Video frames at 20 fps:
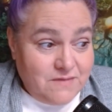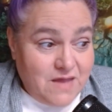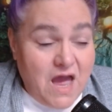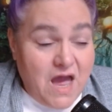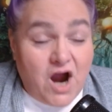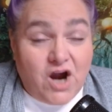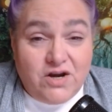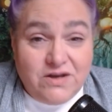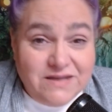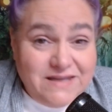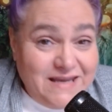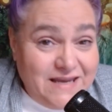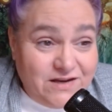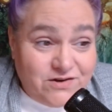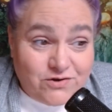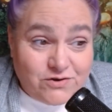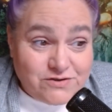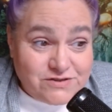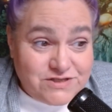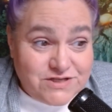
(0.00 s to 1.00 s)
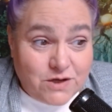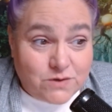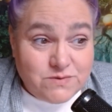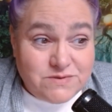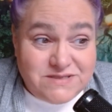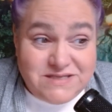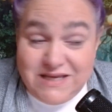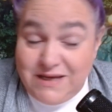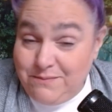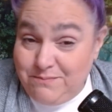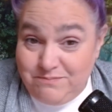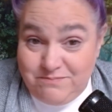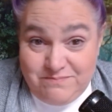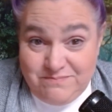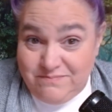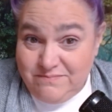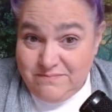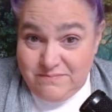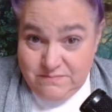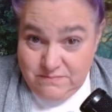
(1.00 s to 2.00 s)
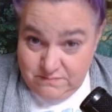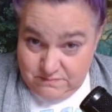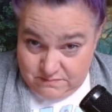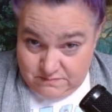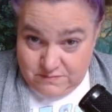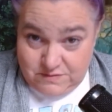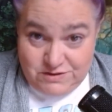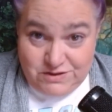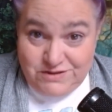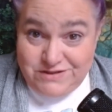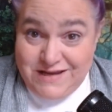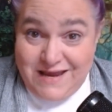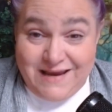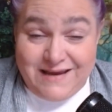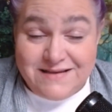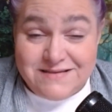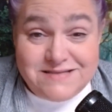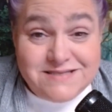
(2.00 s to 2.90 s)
Our leaders don't seem to take it